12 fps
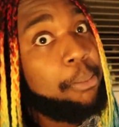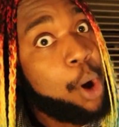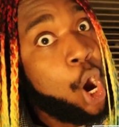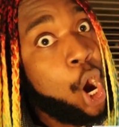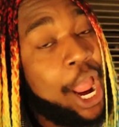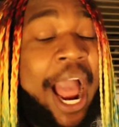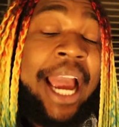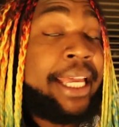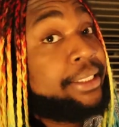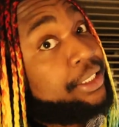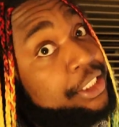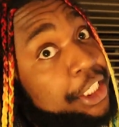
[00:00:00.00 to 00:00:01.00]
Boy, I
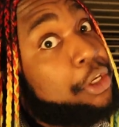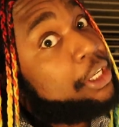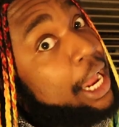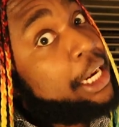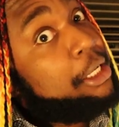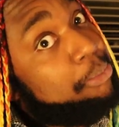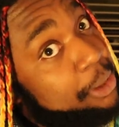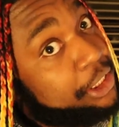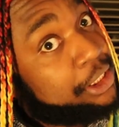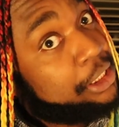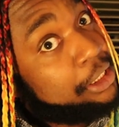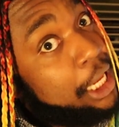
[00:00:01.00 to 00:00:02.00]
can see you're kind of
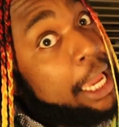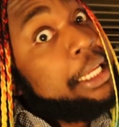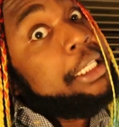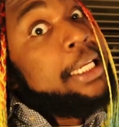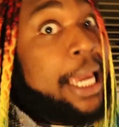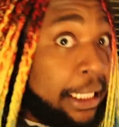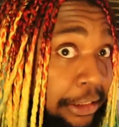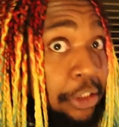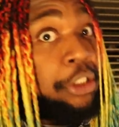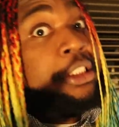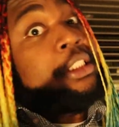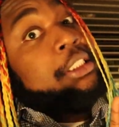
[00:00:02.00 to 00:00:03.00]
busy, yet
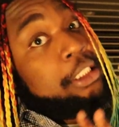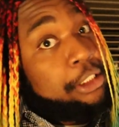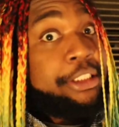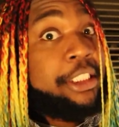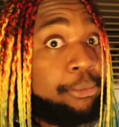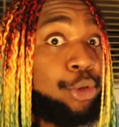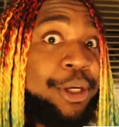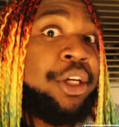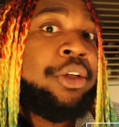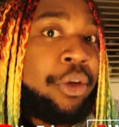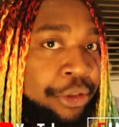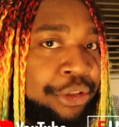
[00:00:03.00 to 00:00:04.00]
you still seem to be
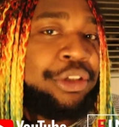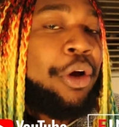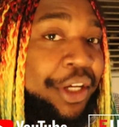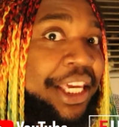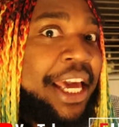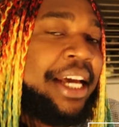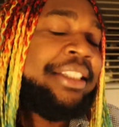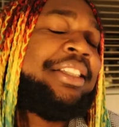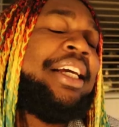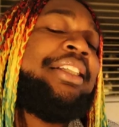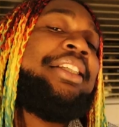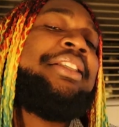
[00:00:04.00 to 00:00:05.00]
in control.
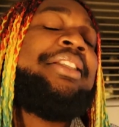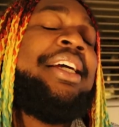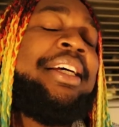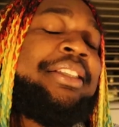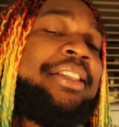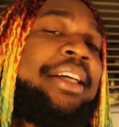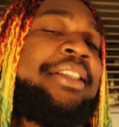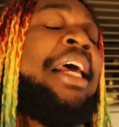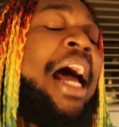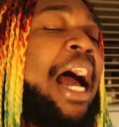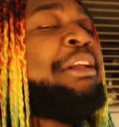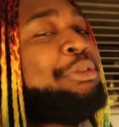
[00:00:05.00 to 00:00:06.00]
Yes.
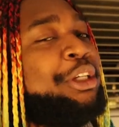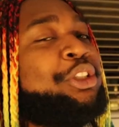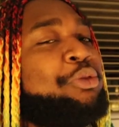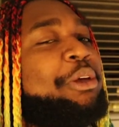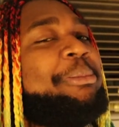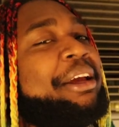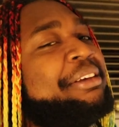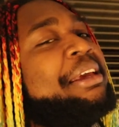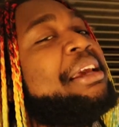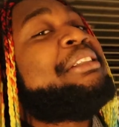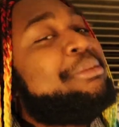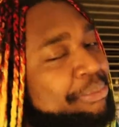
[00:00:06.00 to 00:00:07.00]
I trust you with my
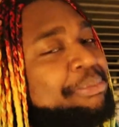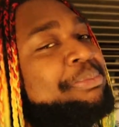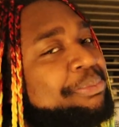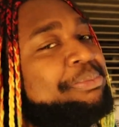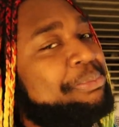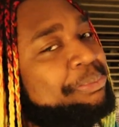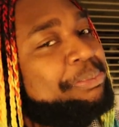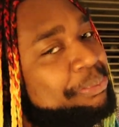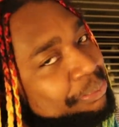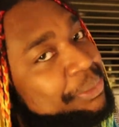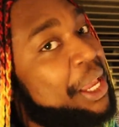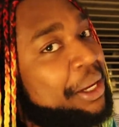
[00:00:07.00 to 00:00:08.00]
kids.
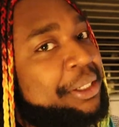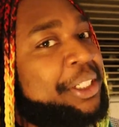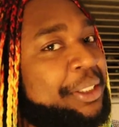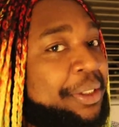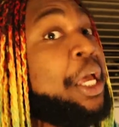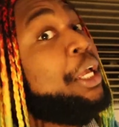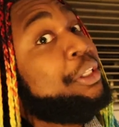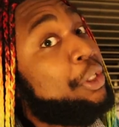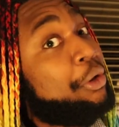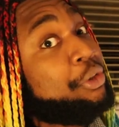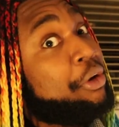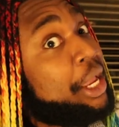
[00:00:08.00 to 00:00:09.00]

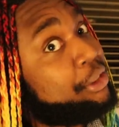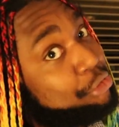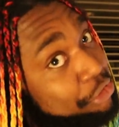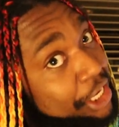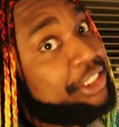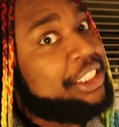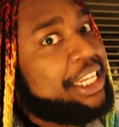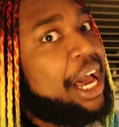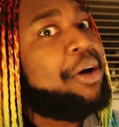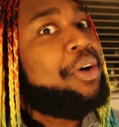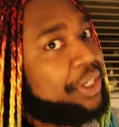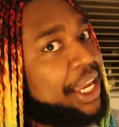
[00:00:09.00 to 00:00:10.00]
Don't get crazy
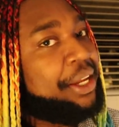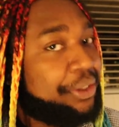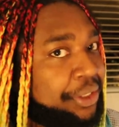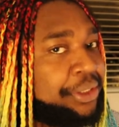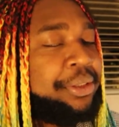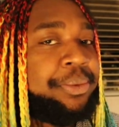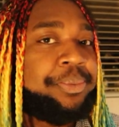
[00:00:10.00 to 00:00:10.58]
now. Okay, good.